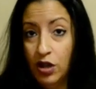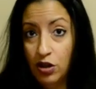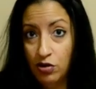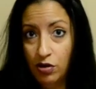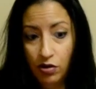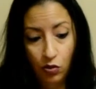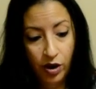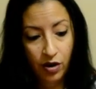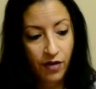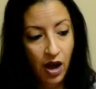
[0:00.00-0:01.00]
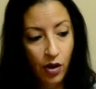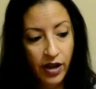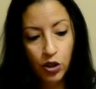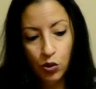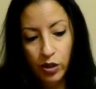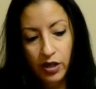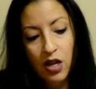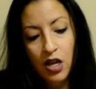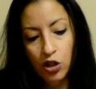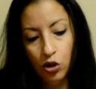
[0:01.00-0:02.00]
that you're aware of how I do it.
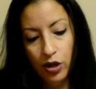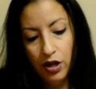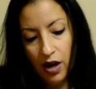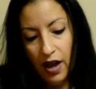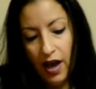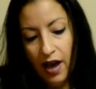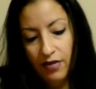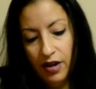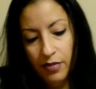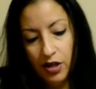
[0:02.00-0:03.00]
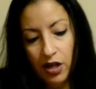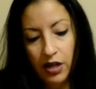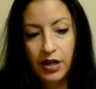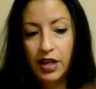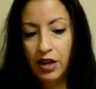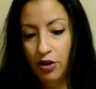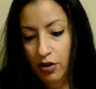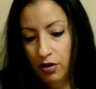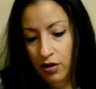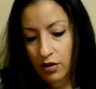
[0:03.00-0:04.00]
So here I have it. I'm going to cut it
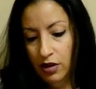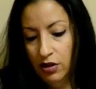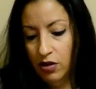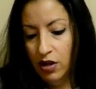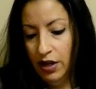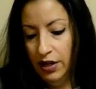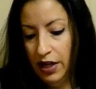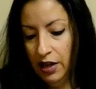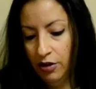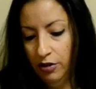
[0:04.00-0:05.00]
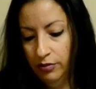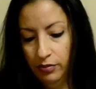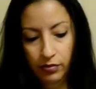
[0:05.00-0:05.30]
here. Then you cut it here.